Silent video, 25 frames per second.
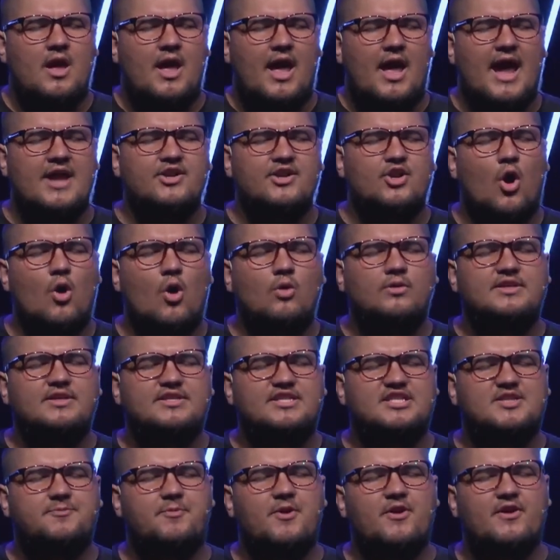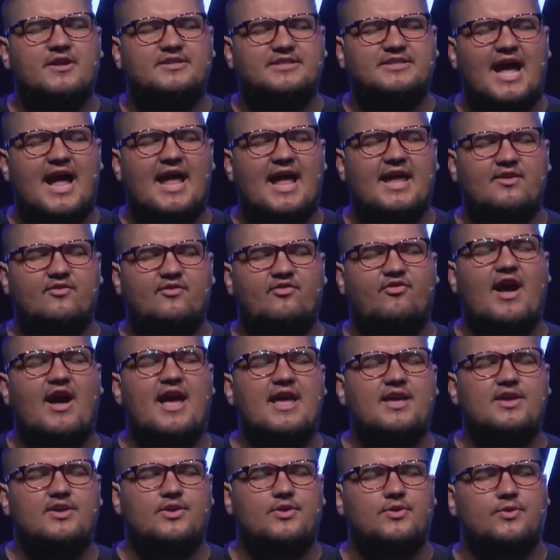And Holy Spirit, I
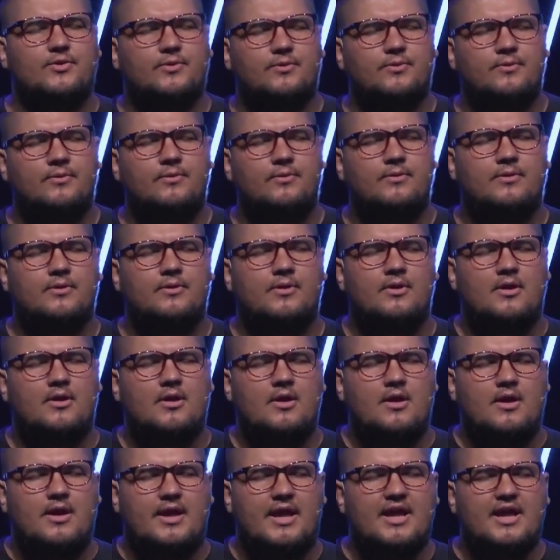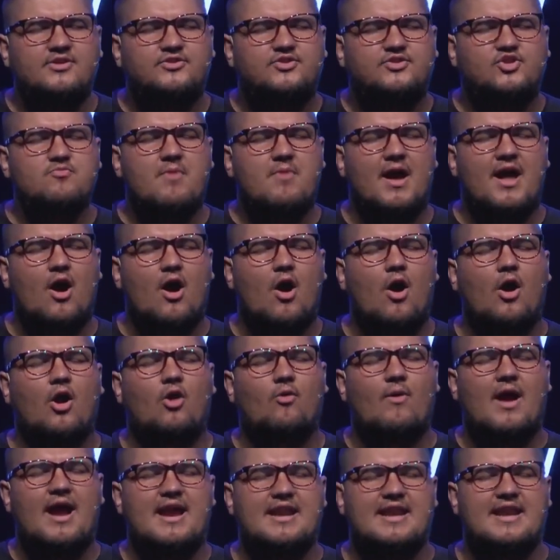invite you into my heart
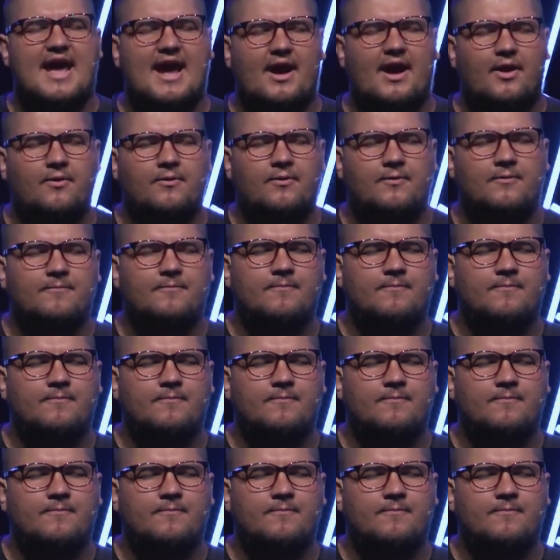right now